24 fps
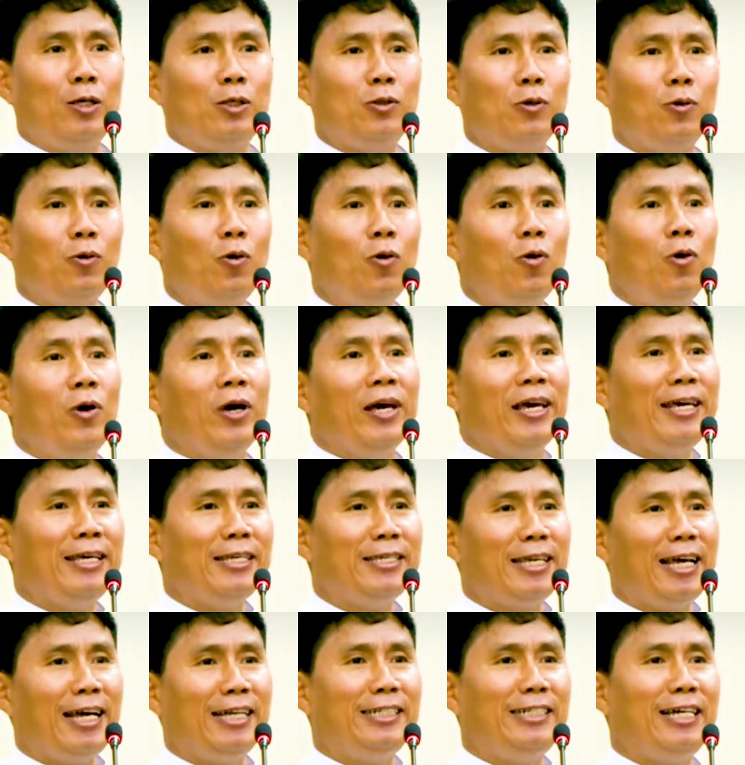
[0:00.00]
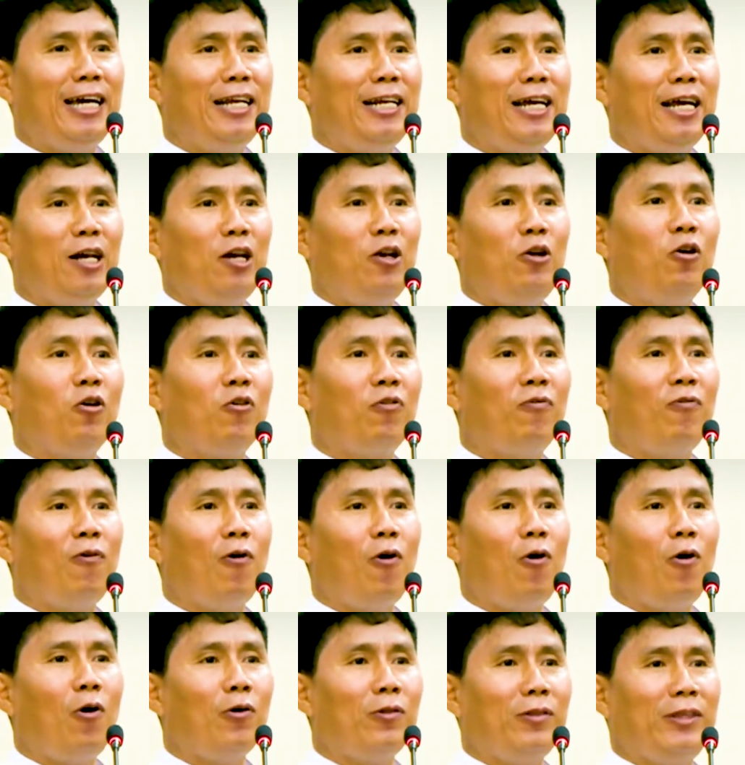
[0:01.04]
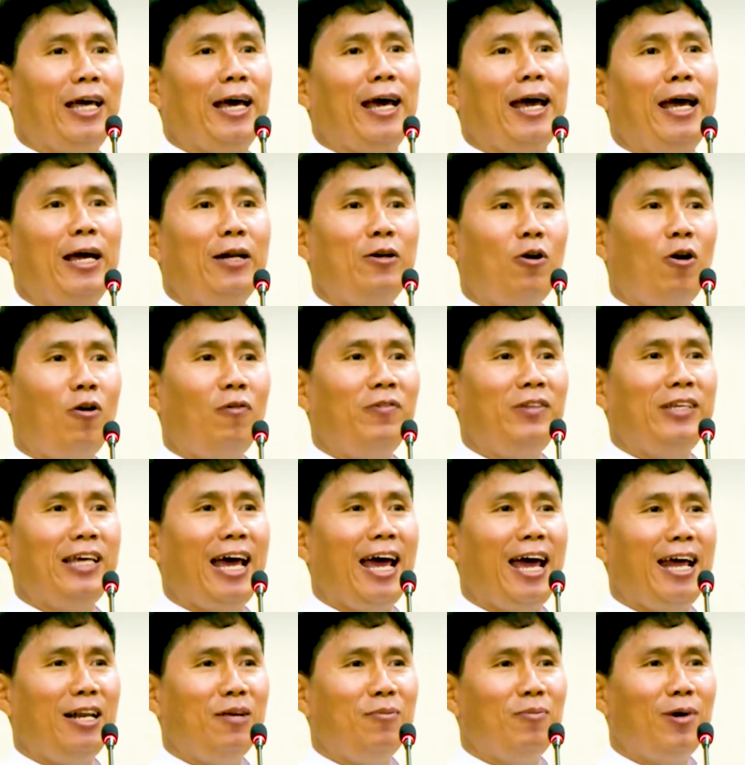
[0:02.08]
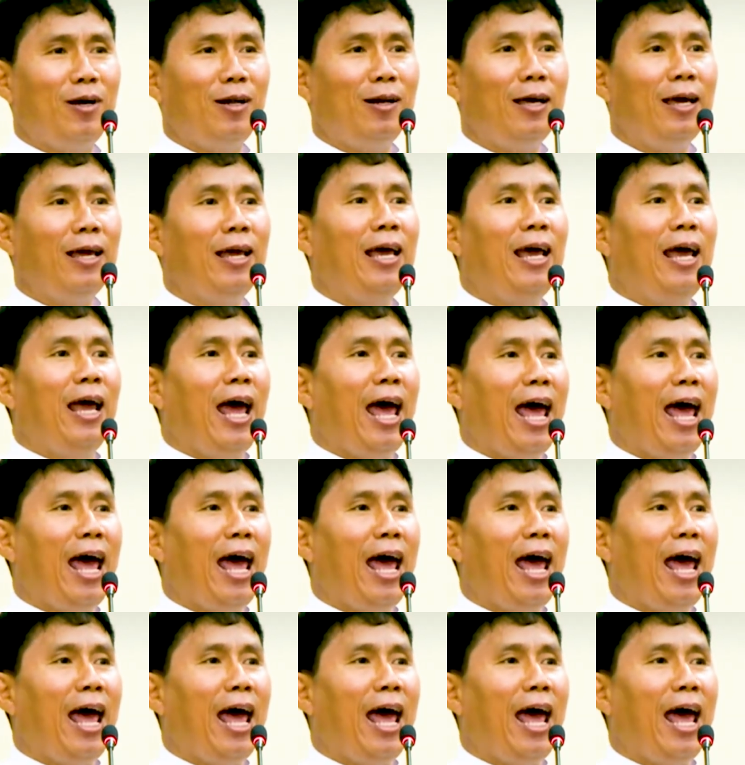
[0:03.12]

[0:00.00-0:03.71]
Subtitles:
So his attendant looked for the head of the animal,